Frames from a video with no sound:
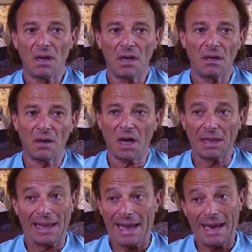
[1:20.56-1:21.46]
uh, on
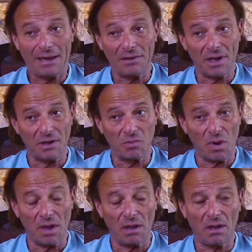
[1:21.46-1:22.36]
land as
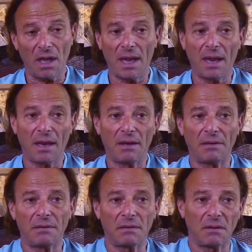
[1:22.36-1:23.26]
well, and
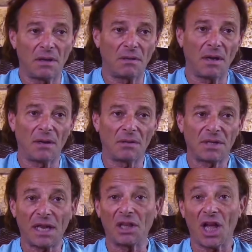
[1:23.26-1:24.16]
uh,
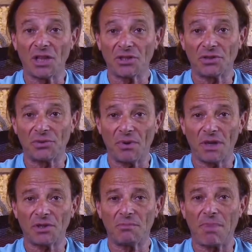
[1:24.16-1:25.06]
psychological
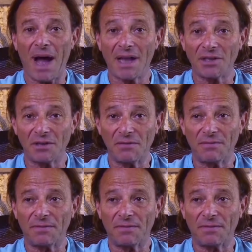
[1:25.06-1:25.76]
direction, positive